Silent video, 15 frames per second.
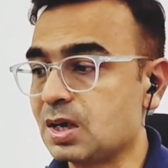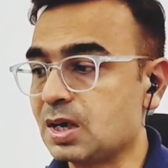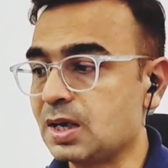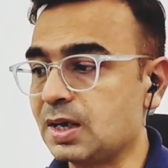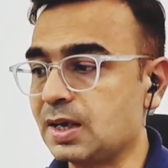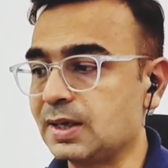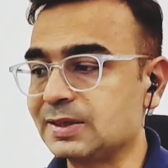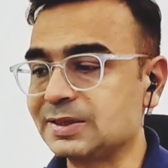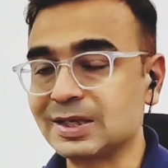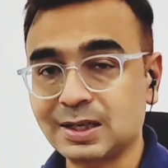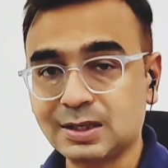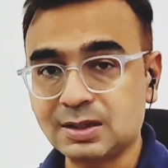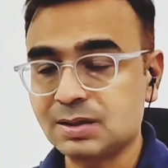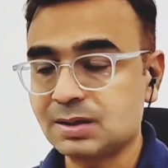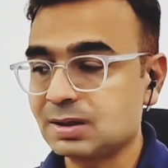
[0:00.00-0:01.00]
uh,
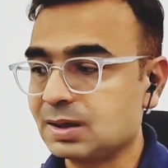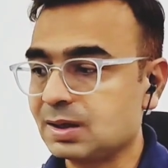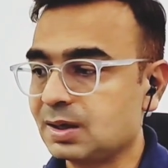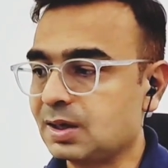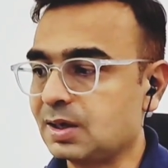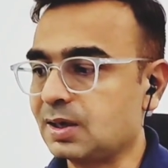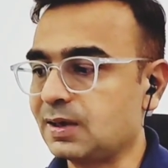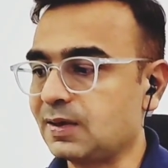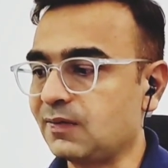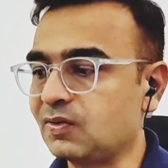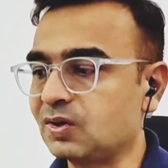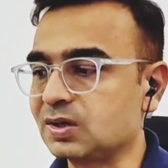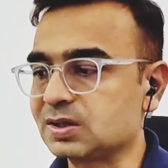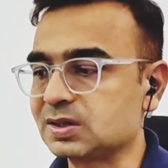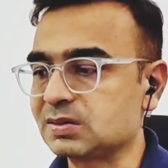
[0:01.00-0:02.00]
chat uh, if the
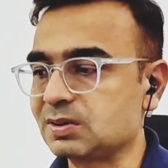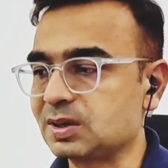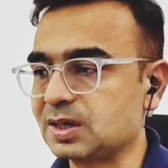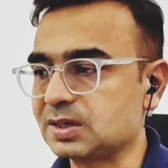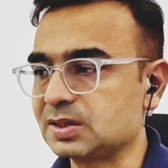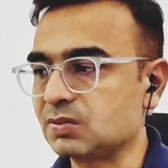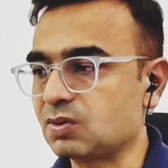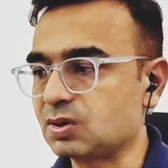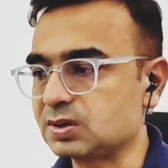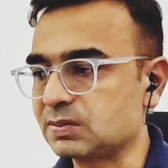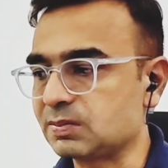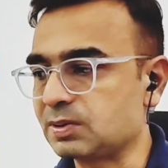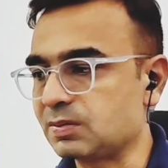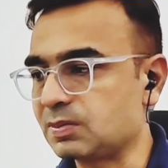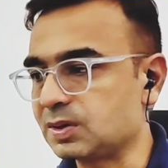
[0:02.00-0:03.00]
customer has the WhatsApp
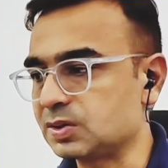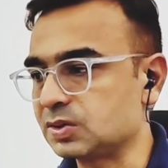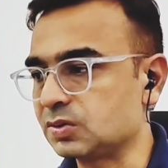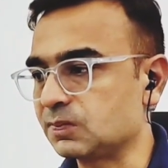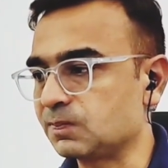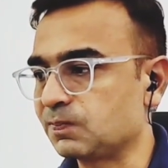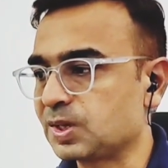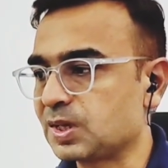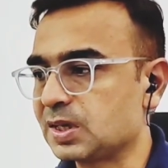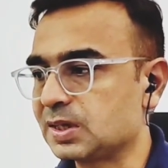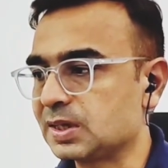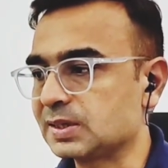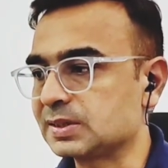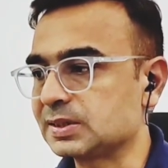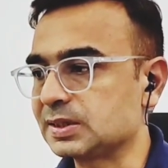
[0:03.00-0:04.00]
number. So
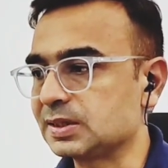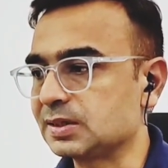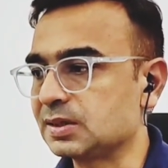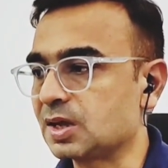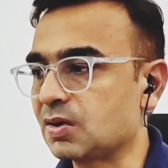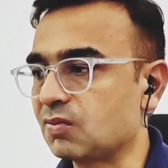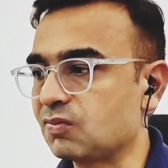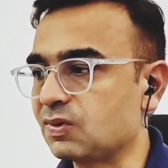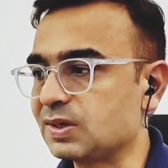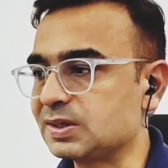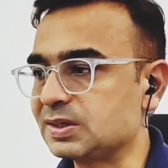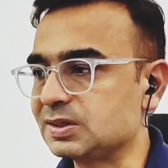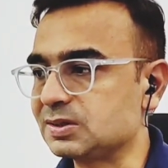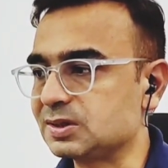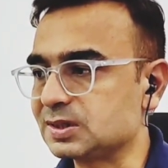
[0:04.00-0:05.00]
that's now which
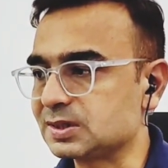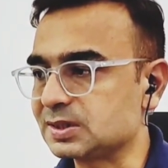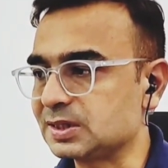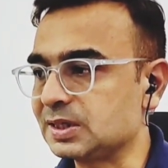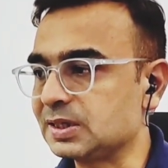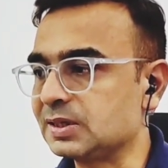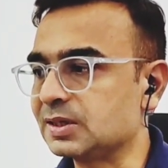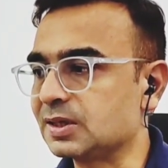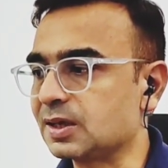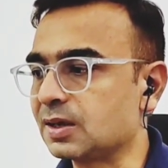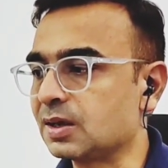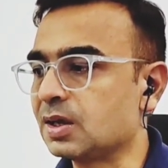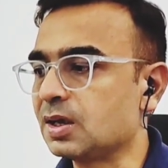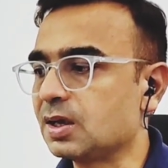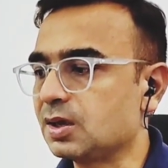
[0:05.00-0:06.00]
see in the
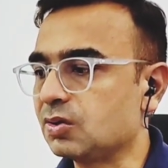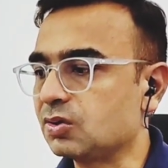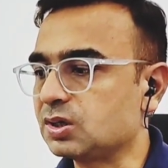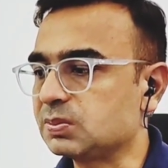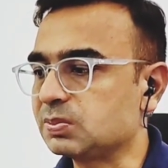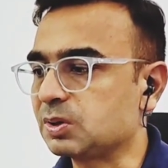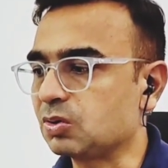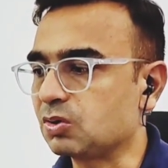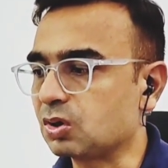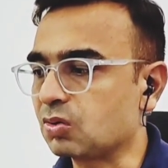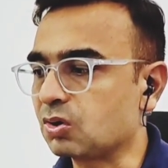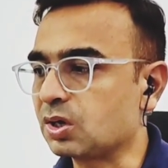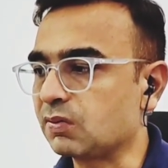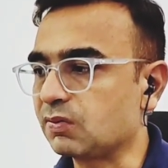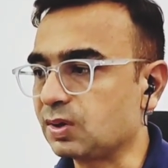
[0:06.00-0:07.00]
you know this particular
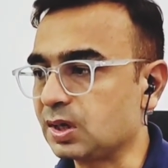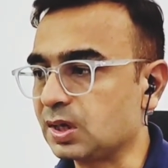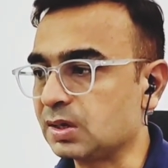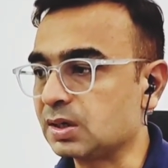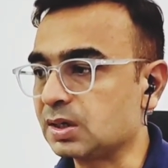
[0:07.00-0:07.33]
contact we can